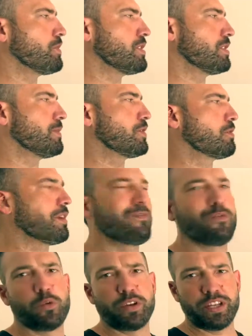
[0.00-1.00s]
which is between
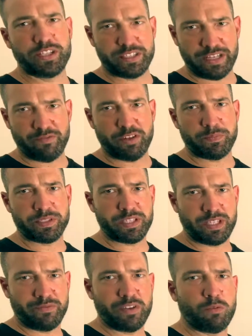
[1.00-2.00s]
40 and
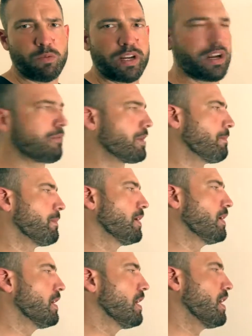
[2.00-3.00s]
70% of our 1
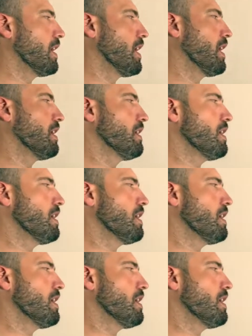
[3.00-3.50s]
RM.